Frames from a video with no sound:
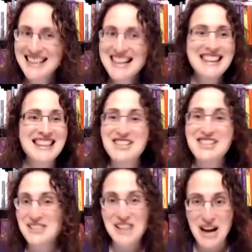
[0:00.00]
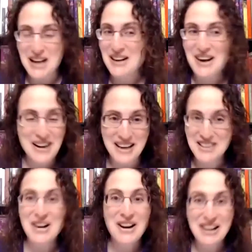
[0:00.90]
that you're not on
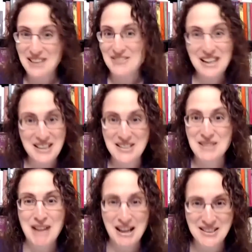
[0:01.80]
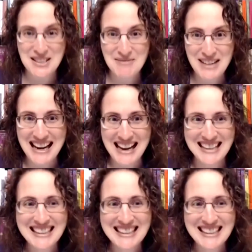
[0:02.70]
target where you're supposed to be.